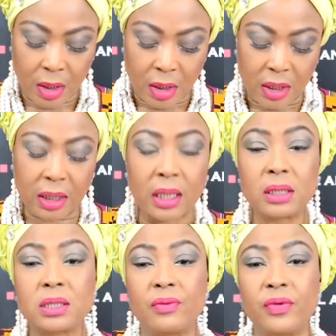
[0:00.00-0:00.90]
The
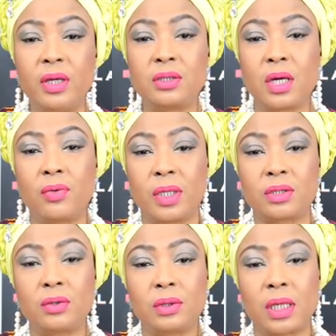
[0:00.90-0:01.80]
kings of Israel were
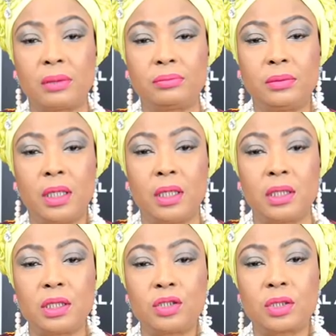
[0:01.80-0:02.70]
told that
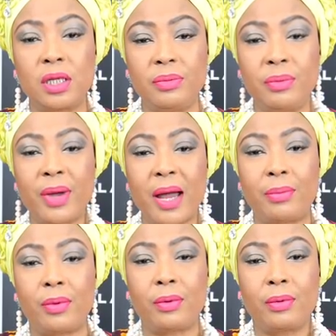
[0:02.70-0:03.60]
they should keep the
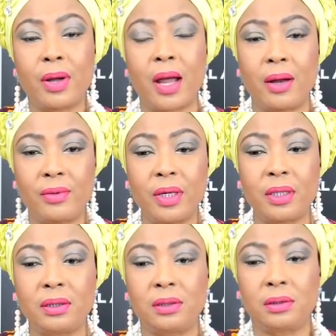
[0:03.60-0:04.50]
Bible and read
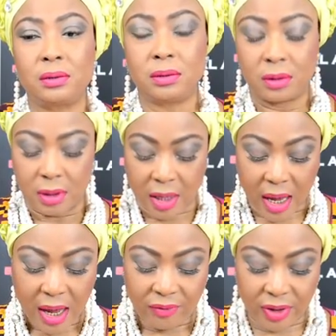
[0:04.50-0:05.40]
it
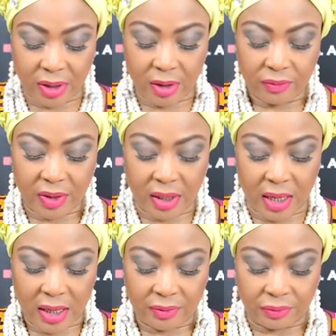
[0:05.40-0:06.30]
every day of their
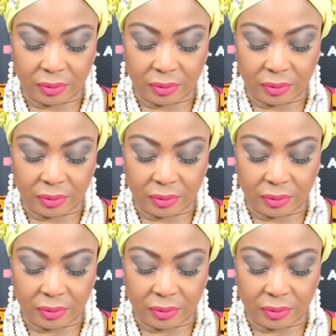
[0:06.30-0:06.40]
life.